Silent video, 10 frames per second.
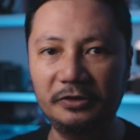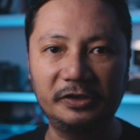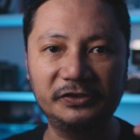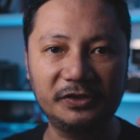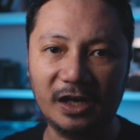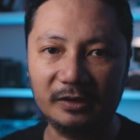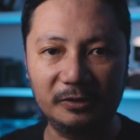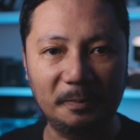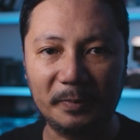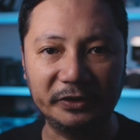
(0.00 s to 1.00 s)
you're stuck
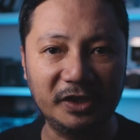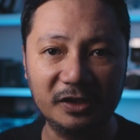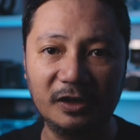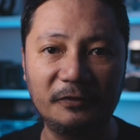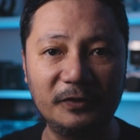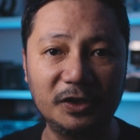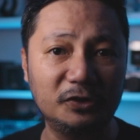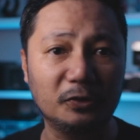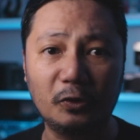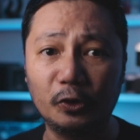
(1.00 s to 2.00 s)
on a particular
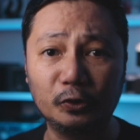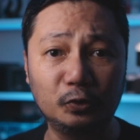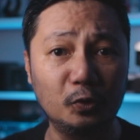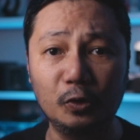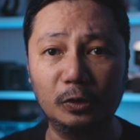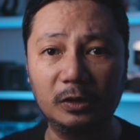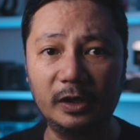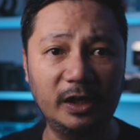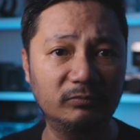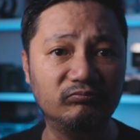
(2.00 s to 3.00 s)
feature or tool
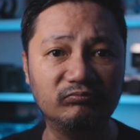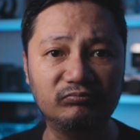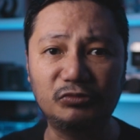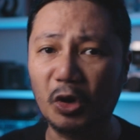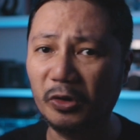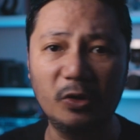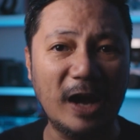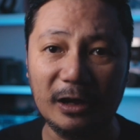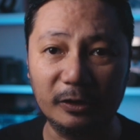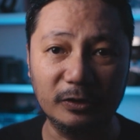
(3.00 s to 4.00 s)
and don't know
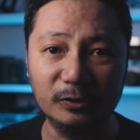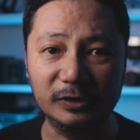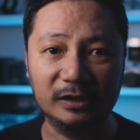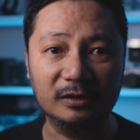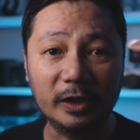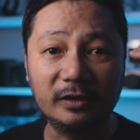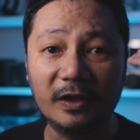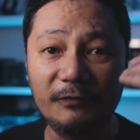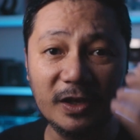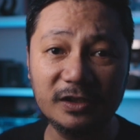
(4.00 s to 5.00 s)
how to use it. With
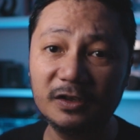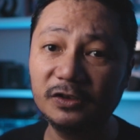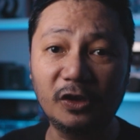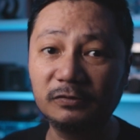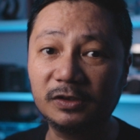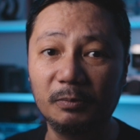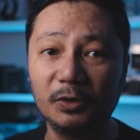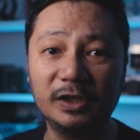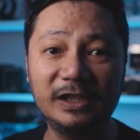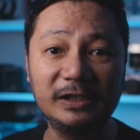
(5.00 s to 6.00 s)
Davinci Resolve's
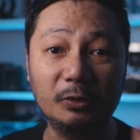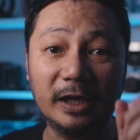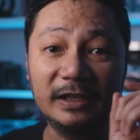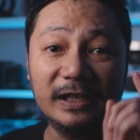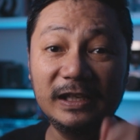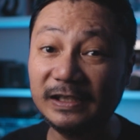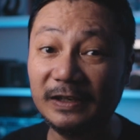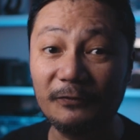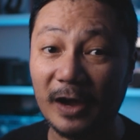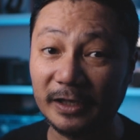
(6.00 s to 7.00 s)
community, you can
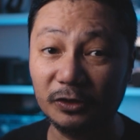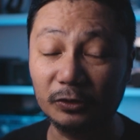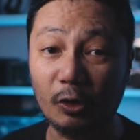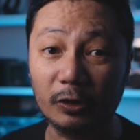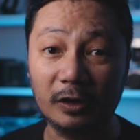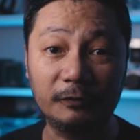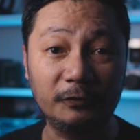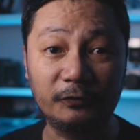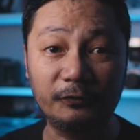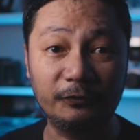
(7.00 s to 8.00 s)
easily find tutorial
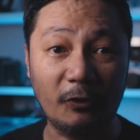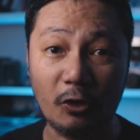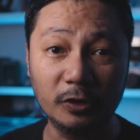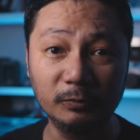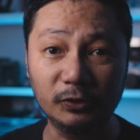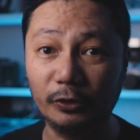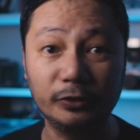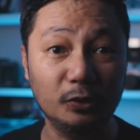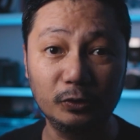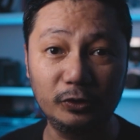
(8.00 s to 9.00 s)
forums
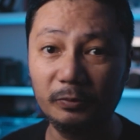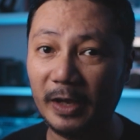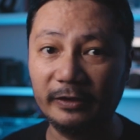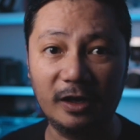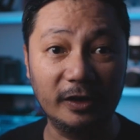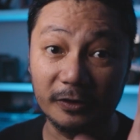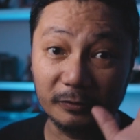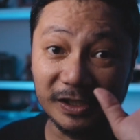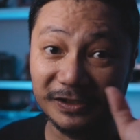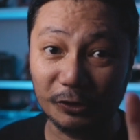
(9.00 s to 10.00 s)
on YouTube and other
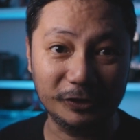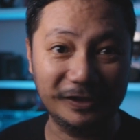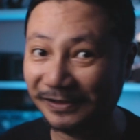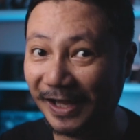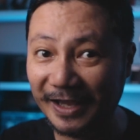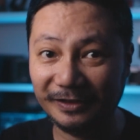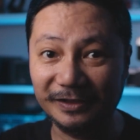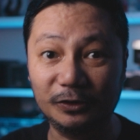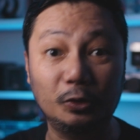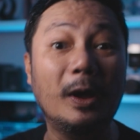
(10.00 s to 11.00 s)
resources like
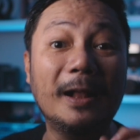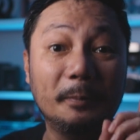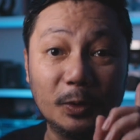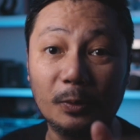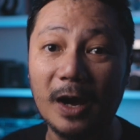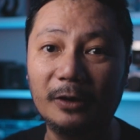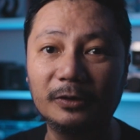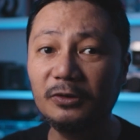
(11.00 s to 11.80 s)
this to help you out.